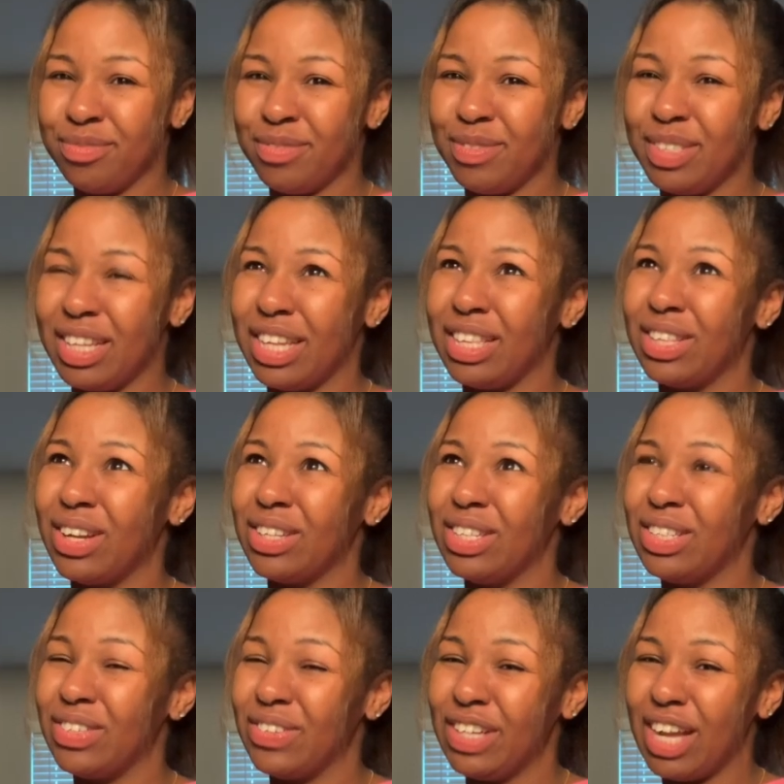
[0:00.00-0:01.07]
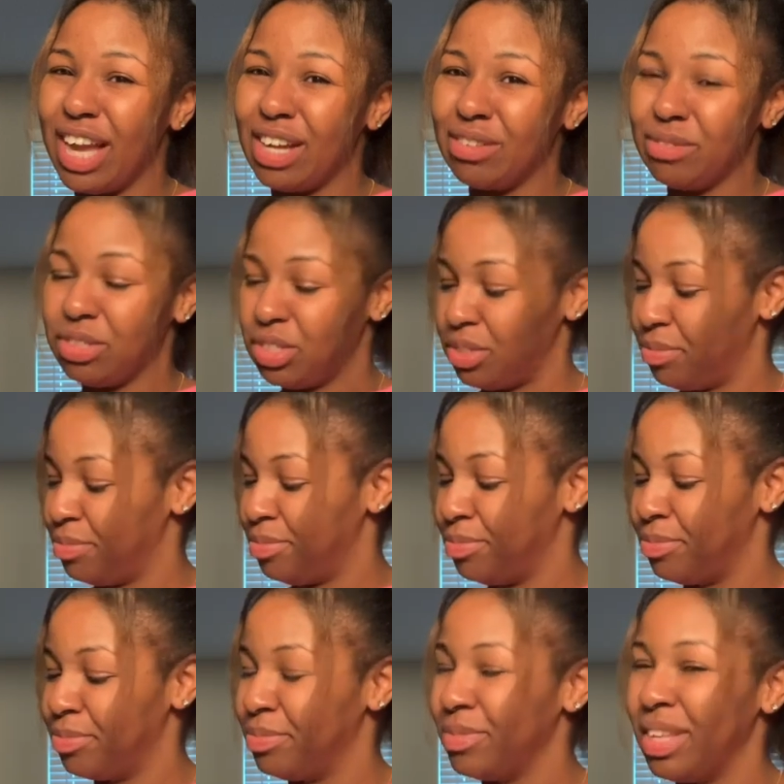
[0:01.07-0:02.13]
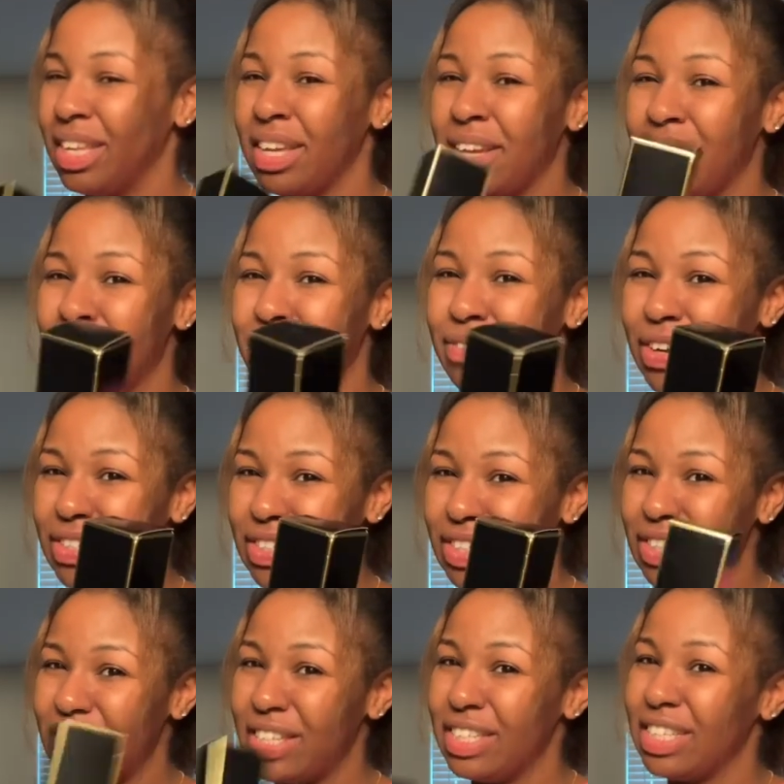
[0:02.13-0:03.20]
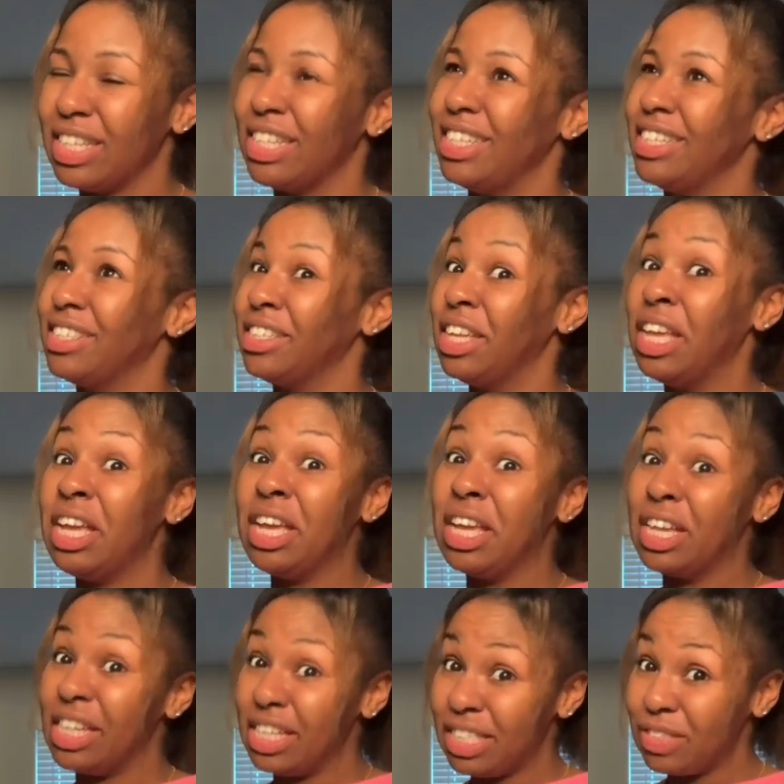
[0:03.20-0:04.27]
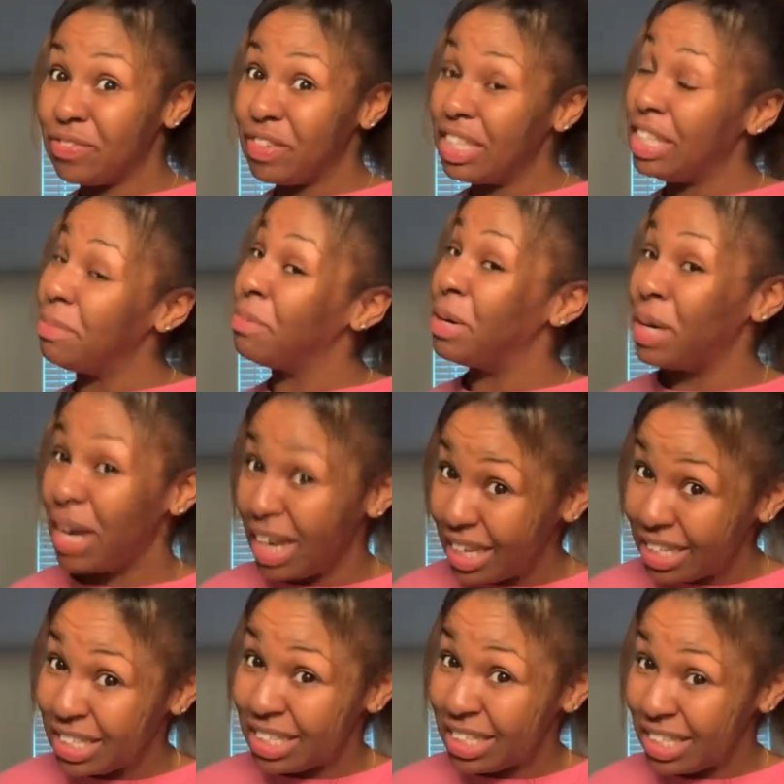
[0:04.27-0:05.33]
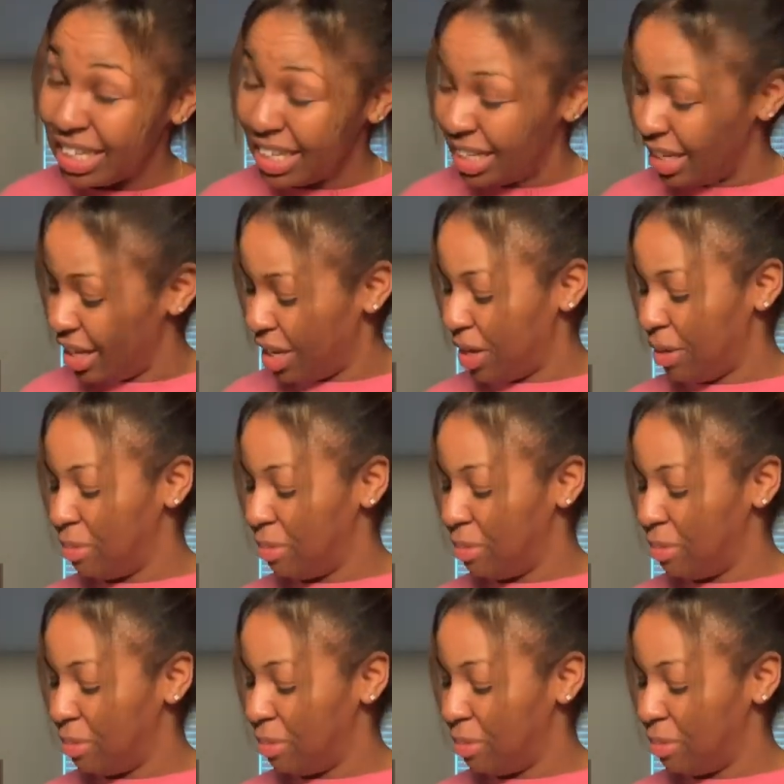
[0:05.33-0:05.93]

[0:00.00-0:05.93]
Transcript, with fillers: was like 33 ounce version of this because it's really pricey,